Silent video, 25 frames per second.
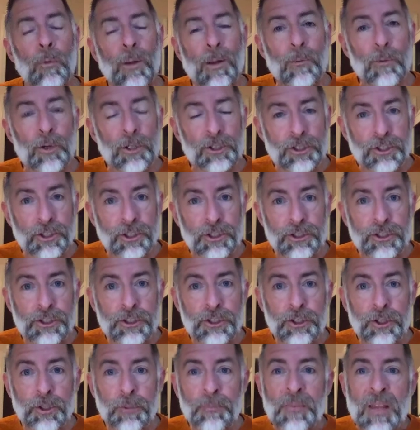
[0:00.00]
we want to
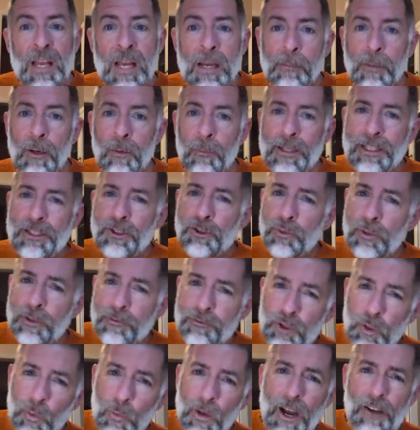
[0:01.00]
do, but we
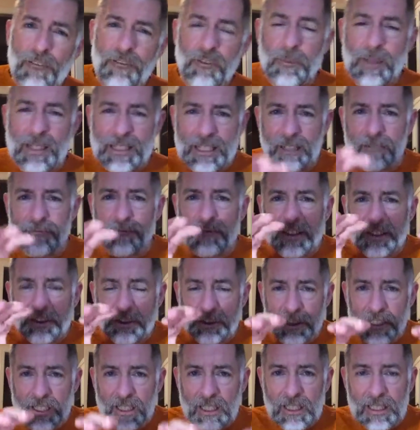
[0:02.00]
drift away from that. That
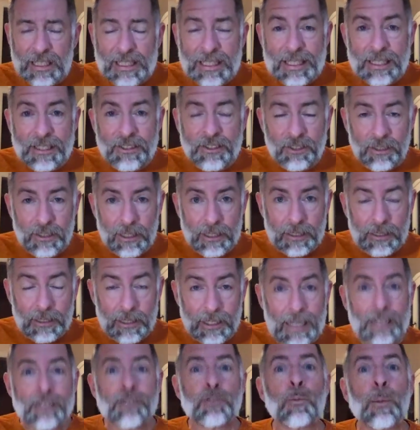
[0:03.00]
vision leaks
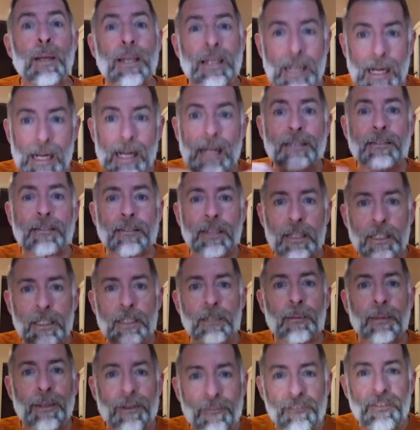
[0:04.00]
unless we constantly
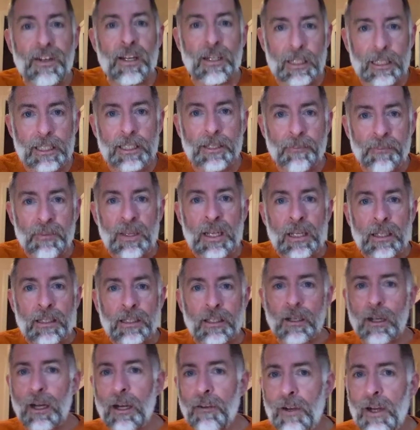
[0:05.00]
refill it.
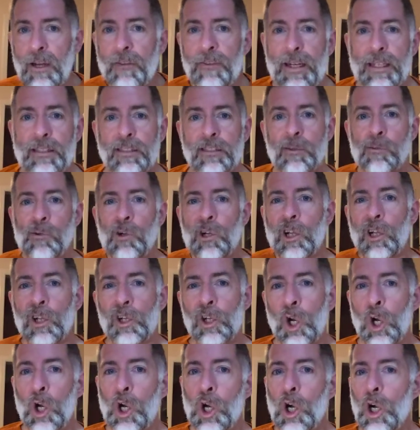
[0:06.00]
You know, I've had some
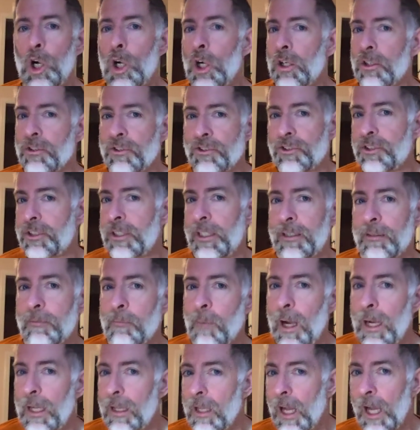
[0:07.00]
clunker cars in
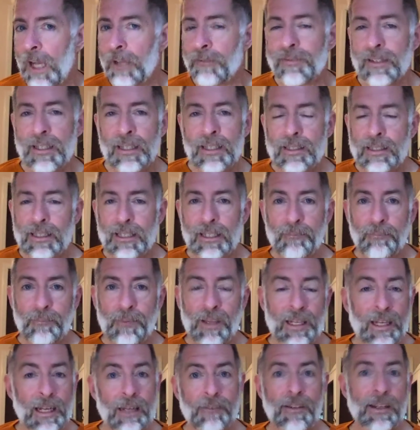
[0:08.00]
my life, and
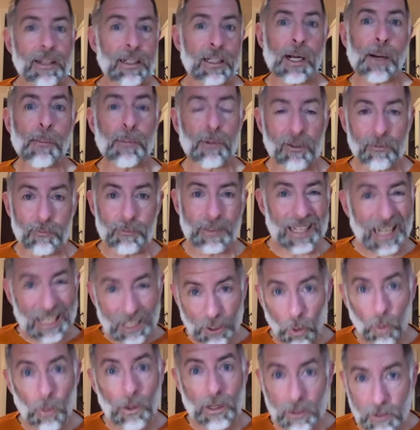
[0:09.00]
I've had a couple of them that
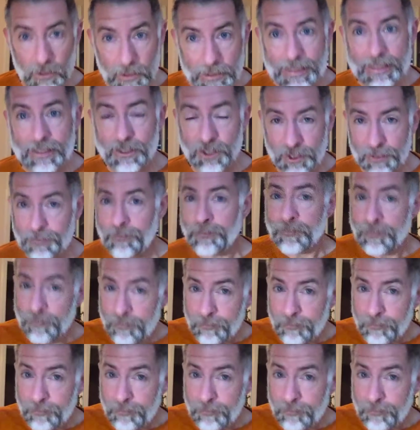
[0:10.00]
had oil leaks.